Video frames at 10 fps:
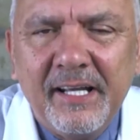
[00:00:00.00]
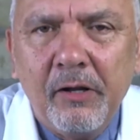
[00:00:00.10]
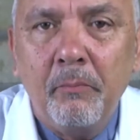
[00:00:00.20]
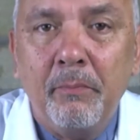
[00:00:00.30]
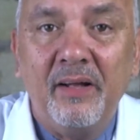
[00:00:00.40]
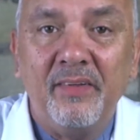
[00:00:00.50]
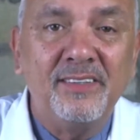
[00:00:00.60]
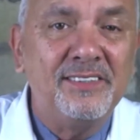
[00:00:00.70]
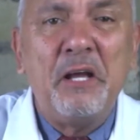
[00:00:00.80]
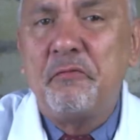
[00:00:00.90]
gone by
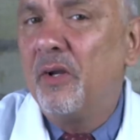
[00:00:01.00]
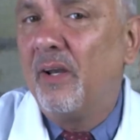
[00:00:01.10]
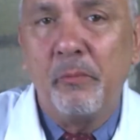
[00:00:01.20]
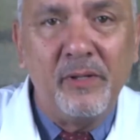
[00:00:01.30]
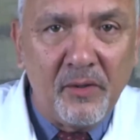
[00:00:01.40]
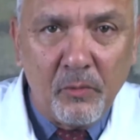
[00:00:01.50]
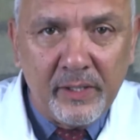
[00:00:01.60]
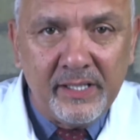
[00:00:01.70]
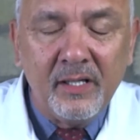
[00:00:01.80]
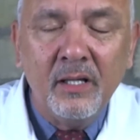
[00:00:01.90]
then, definitely within a
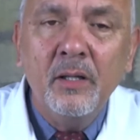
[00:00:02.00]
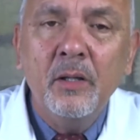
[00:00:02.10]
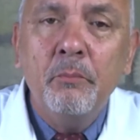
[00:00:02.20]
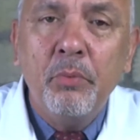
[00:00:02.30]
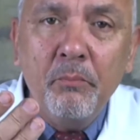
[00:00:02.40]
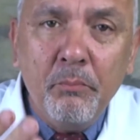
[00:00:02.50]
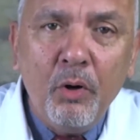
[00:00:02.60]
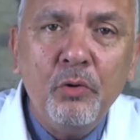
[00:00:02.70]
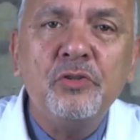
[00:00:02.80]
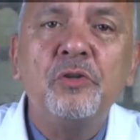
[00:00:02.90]
week. But
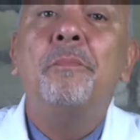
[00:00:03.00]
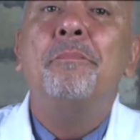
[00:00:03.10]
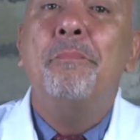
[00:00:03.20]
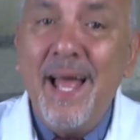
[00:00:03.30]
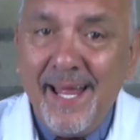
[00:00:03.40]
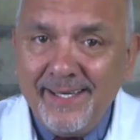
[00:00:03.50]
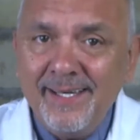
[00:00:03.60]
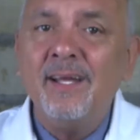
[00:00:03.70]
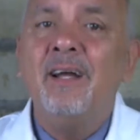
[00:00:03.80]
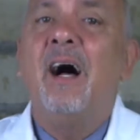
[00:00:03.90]
most men
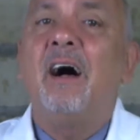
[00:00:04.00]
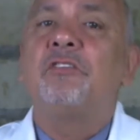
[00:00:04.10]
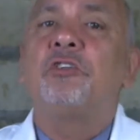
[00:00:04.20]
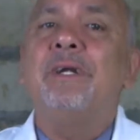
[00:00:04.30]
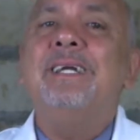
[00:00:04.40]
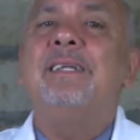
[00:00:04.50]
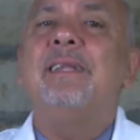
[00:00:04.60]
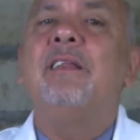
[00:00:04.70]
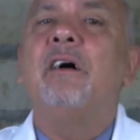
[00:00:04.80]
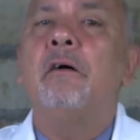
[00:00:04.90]
have
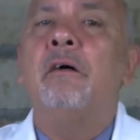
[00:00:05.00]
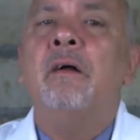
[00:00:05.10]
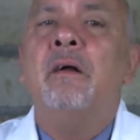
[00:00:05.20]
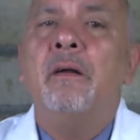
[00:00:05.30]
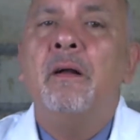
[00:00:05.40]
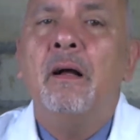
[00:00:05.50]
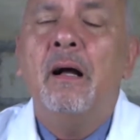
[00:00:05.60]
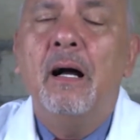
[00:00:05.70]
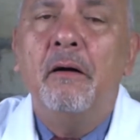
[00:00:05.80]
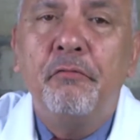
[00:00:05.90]
treated their
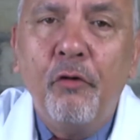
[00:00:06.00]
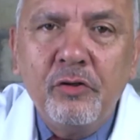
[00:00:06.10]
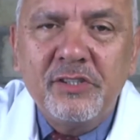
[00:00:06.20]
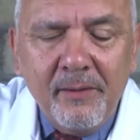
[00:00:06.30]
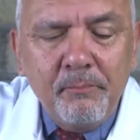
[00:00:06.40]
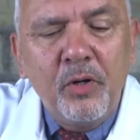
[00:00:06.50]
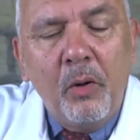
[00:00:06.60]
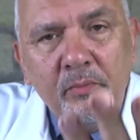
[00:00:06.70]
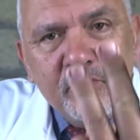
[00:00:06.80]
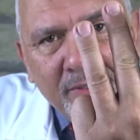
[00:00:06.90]
foreskin
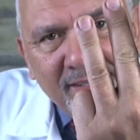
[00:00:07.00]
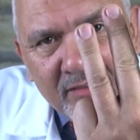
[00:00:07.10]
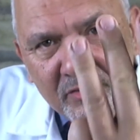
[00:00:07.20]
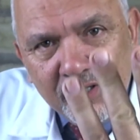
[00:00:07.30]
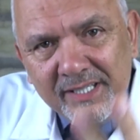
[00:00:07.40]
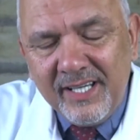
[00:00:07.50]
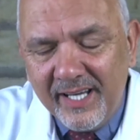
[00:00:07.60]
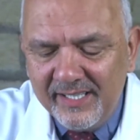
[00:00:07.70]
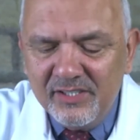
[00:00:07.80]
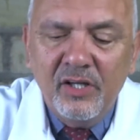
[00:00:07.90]
problems within 3
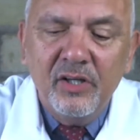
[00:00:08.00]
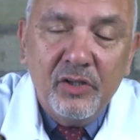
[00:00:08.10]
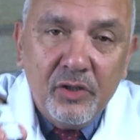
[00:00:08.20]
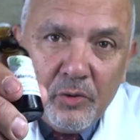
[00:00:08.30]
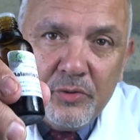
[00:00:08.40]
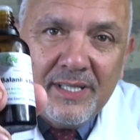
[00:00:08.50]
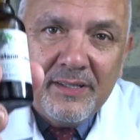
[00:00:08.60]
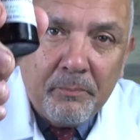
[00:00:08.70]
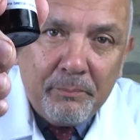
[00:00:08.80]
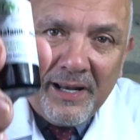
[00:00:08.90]
days using
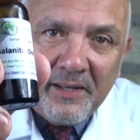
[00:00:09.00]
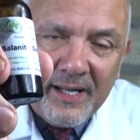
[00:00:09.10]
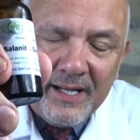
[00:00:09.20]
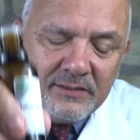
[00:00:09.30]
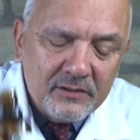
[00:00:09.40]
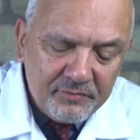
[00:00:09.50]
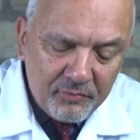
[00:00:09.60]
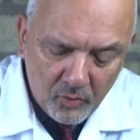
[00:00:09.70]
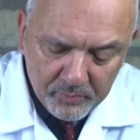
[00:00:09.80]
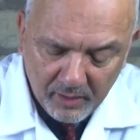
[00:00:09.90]
the Balanitis
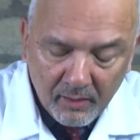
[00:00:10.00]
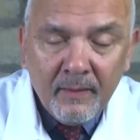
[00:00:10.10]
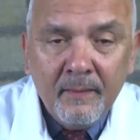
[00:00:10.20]
formula.